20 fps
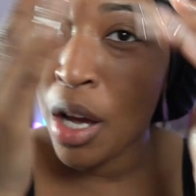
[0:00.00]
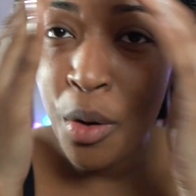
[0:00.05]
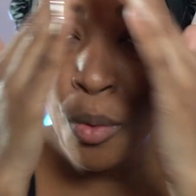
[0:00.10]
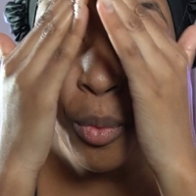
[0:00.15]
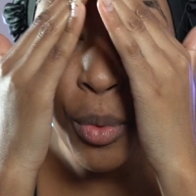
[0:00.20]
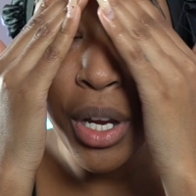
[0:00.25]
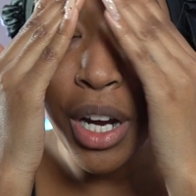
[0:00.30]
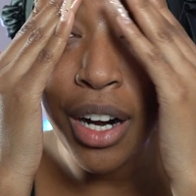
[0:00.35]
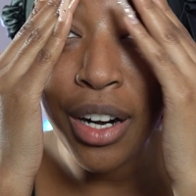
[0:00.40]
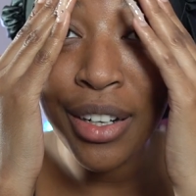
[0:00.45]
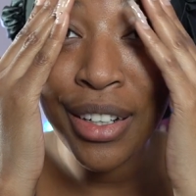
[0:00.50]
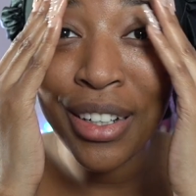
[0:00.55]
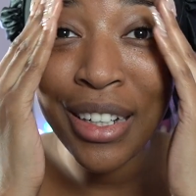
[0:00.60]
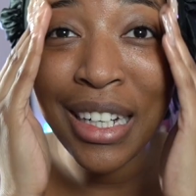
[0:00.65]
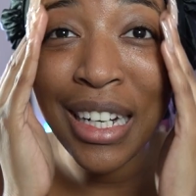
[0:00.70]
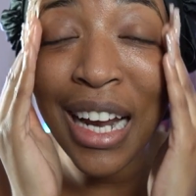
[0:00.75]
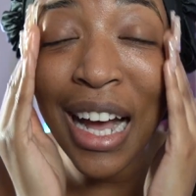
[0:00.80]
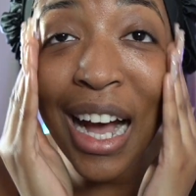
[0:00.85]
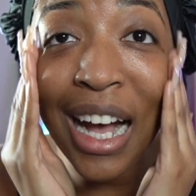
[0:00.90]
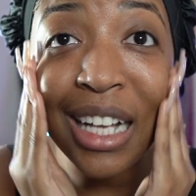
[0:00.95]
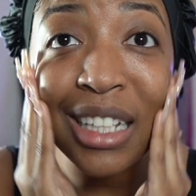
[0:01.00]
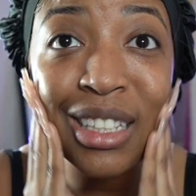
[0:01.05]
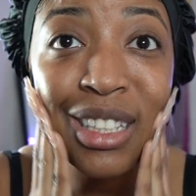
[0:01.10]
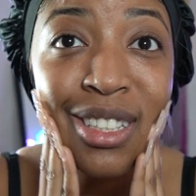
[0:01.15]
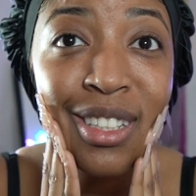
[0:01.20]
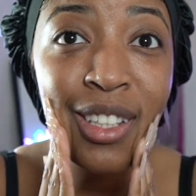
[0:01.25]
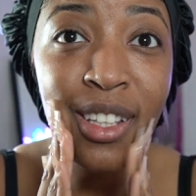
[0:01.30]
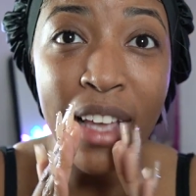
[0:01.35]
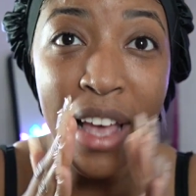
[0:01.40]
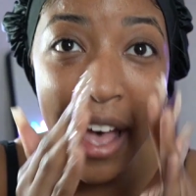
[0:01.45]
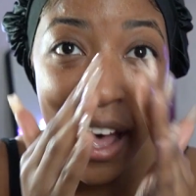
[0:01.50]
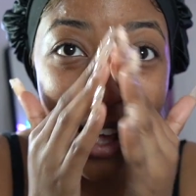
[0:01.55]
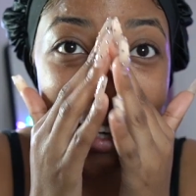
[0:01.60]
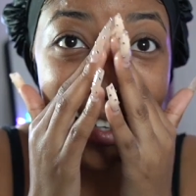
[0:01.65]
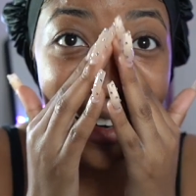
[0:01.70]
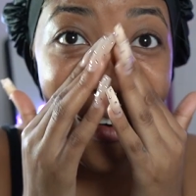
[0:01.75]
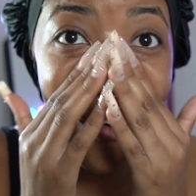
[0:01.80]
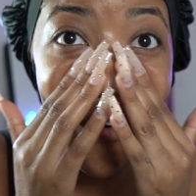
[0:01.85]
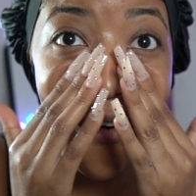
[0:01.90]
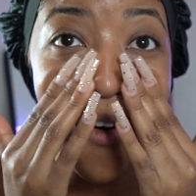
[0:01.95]
We are not
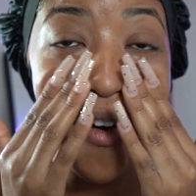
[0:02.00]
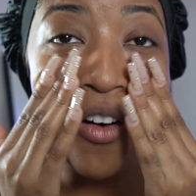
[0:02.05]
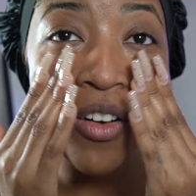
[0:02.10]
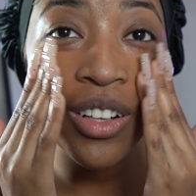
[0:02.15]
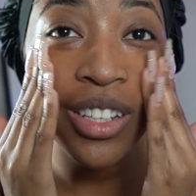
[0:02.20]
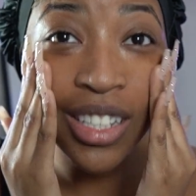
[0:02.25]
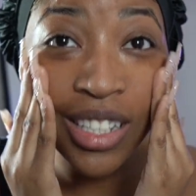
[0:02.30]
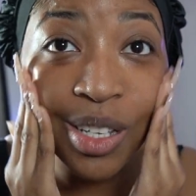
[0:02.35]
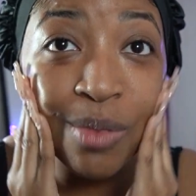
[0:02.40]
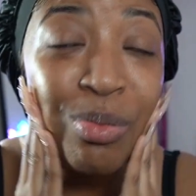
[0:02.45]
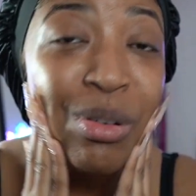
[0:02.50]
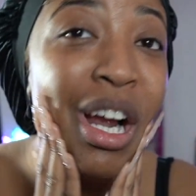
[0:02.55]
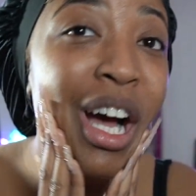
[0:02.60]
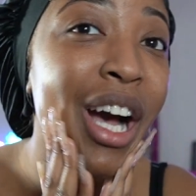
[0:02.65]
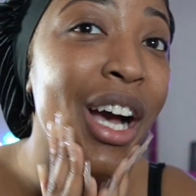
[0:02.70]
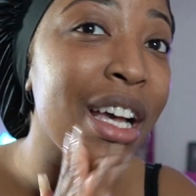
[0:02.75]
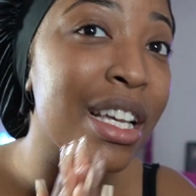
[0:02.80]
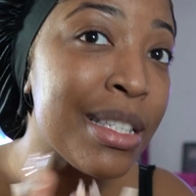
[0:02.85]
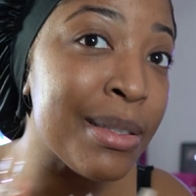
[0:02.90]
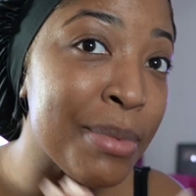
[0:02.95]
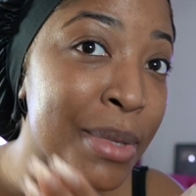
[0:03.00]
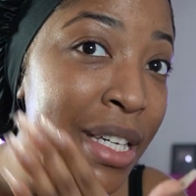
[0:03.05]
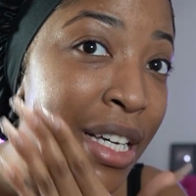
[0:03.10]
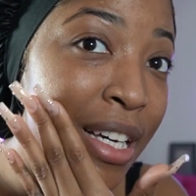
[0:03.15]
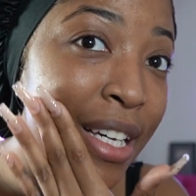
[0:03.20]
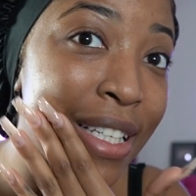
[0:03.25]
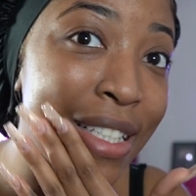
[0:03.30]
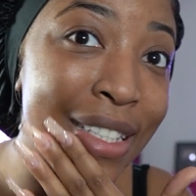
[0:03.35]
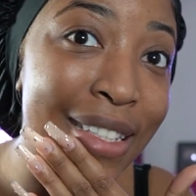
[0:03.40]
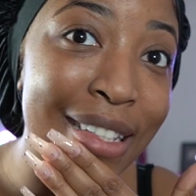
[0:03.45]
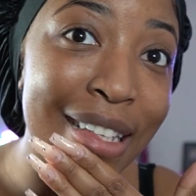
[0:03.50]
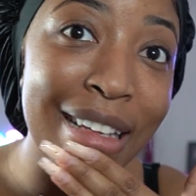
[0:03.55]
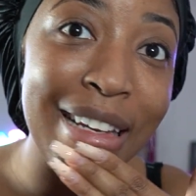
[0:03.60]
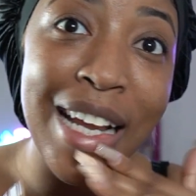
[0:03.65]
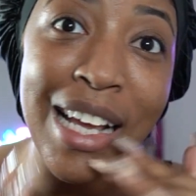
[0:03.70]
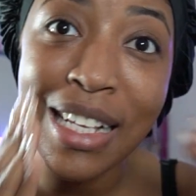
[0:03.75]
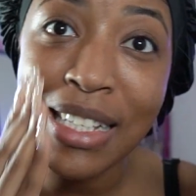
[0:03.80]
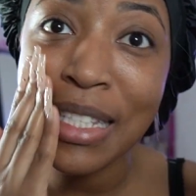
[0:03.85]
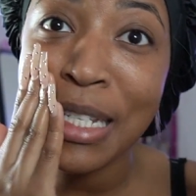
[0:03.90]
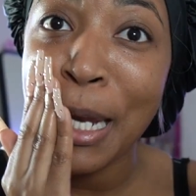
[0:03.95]
at all surprised because it
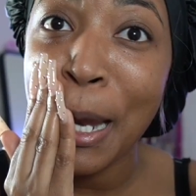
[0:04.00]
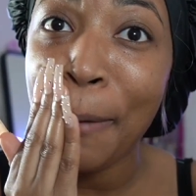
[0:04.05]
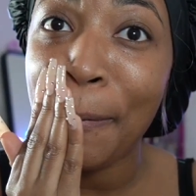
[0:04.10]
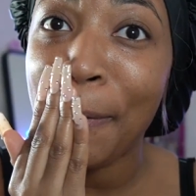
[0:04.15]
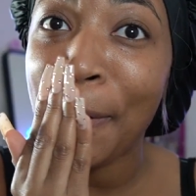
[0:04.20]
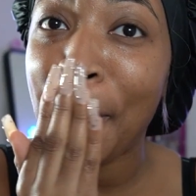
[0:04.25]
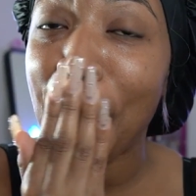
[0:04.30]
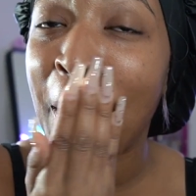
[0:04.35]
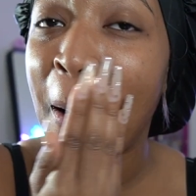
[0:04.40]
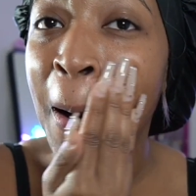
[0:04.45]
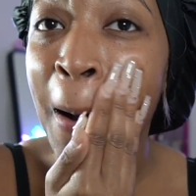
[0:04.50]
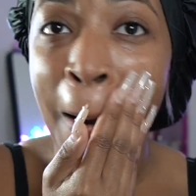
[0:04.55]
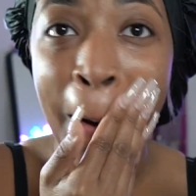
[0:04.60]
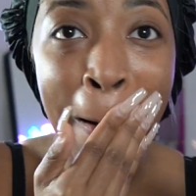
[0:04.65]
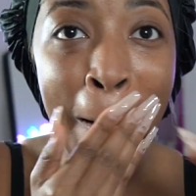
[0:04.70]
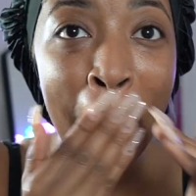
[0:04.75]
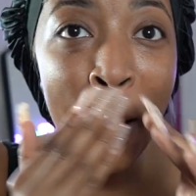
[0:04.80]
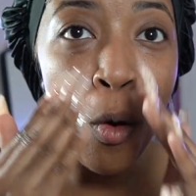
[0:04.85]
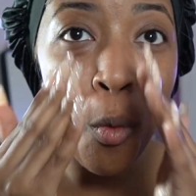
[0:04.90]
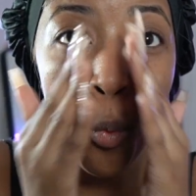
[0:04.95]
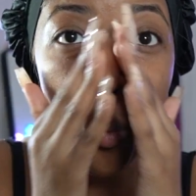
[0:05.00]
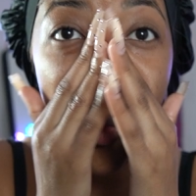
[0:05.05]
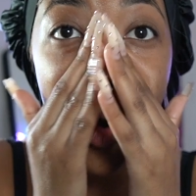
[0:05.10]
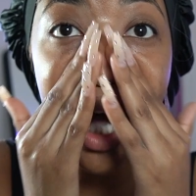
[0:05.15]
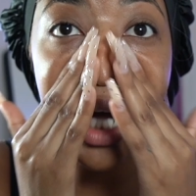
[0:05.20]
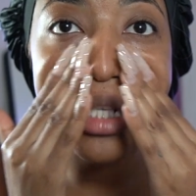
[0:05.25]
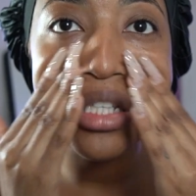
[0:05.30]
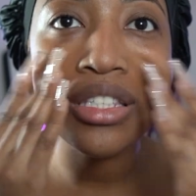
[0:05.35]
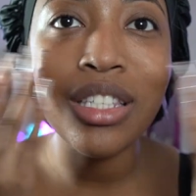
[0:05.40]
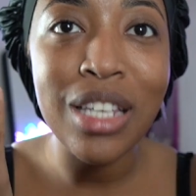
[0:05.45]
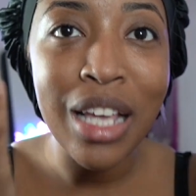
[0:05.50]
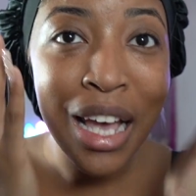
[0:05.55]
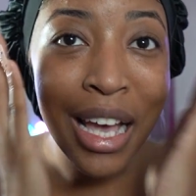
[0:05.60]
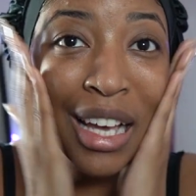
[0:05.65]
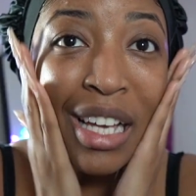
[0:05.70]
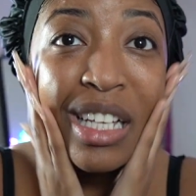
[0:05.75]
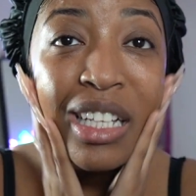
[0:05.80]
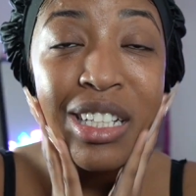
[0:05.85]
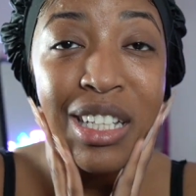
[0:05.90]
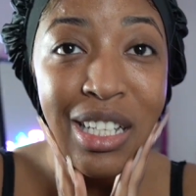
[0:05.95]
has never once
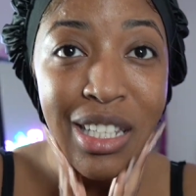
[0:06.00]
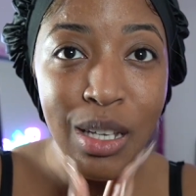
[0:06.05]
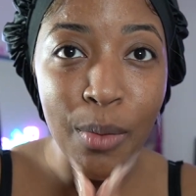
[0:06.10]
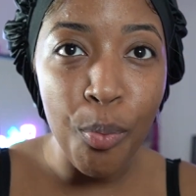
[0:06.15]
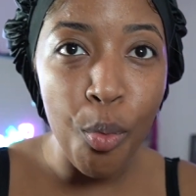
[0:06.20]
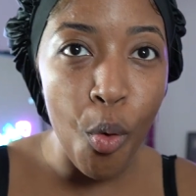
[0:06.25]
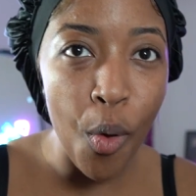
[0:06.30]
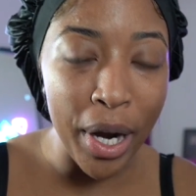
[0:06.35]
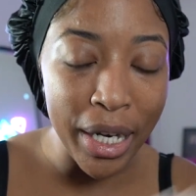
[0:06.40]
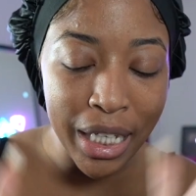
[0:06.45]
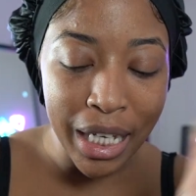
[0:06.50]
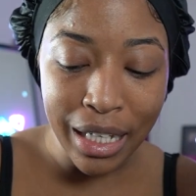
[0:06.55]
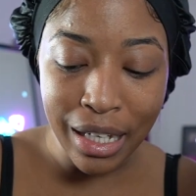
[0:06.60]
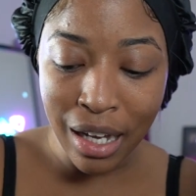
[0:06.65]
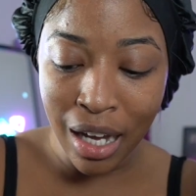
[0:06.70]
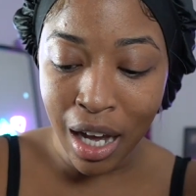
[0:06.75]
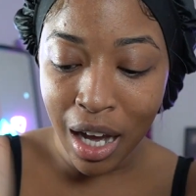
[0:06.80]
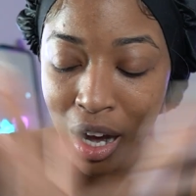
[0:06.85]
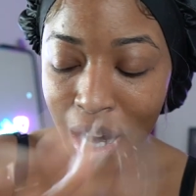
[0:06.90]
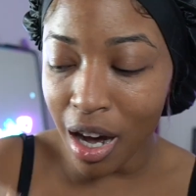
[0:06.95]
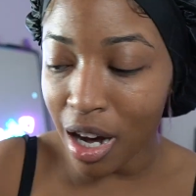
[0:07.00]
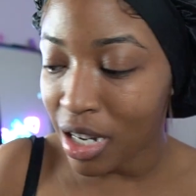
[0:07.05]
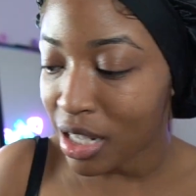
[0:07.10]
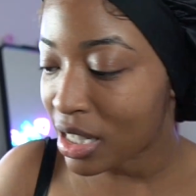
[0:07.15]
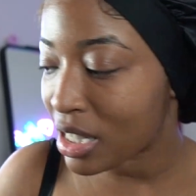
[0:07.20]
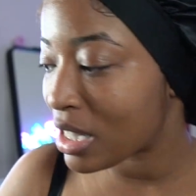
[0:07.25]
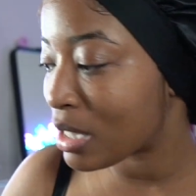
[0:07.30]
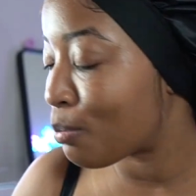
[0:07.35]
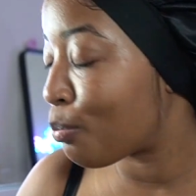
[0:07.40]
disappointed us.